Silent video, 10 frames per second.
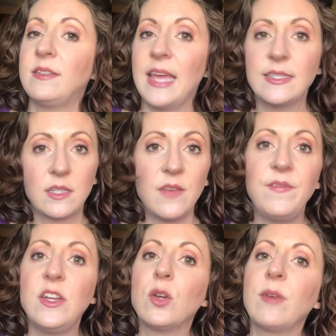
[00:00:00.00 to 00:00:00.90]
desk
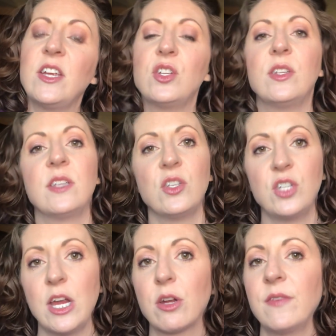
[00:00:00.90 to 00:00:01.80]
configurations and
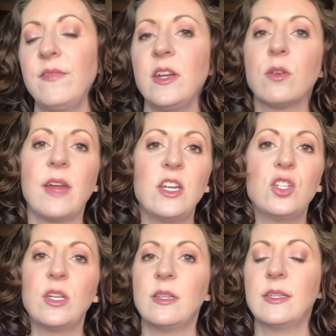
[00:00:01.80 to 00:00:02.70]
chair
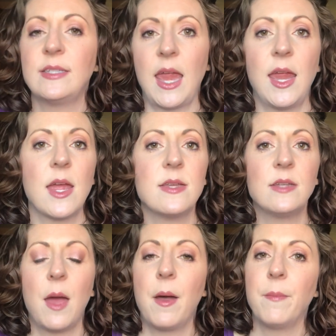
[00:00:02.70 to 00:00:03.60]
configurations,
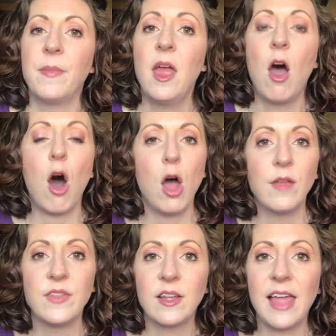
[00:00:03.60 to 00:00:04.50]
and all
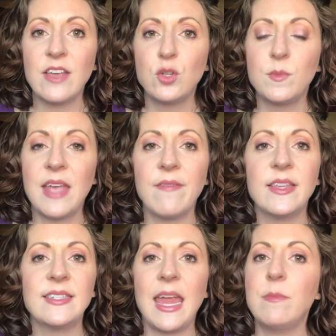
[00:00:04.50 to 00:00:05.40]
of the classrooms have
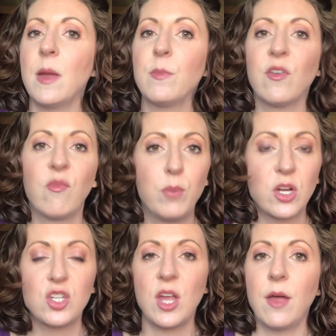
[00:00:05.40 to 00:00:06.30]
the same number of
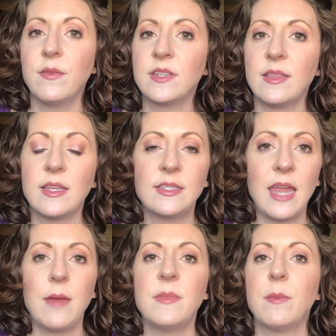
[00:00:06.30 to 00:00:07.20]
bookshelves and the
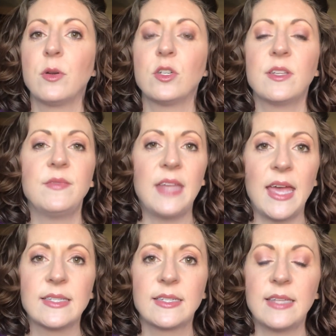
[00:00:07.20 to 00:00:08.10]
same numbers of
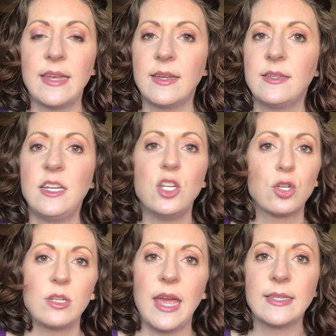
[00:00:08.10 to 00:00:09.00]
desks and a
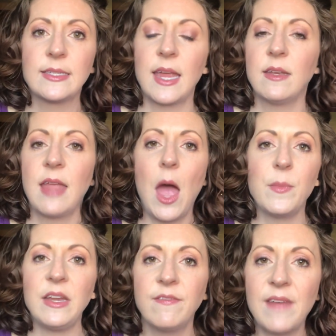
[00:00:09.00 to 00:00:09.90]
teacher desk and how
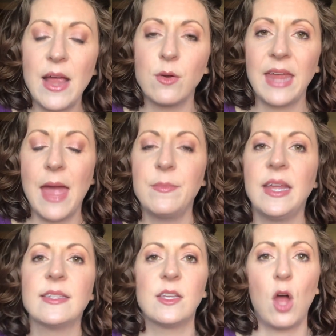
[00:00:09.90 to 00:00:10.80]
many file
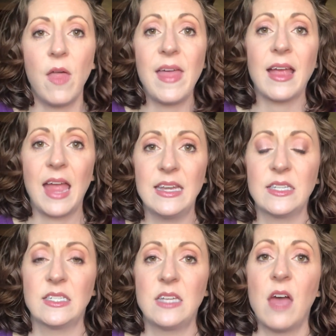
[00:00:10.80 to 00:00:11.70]
cabinets and all that kind
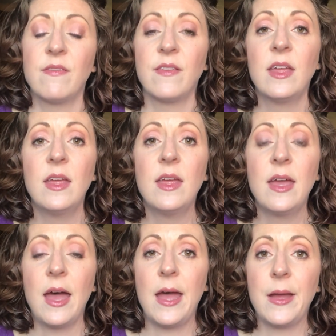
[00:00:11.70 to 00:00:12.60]
of stuff.
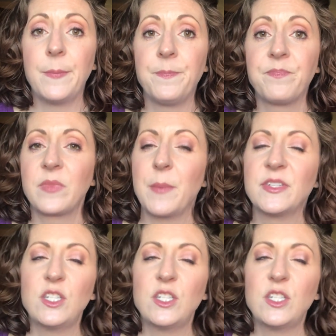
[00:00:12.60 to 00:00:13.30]
I'm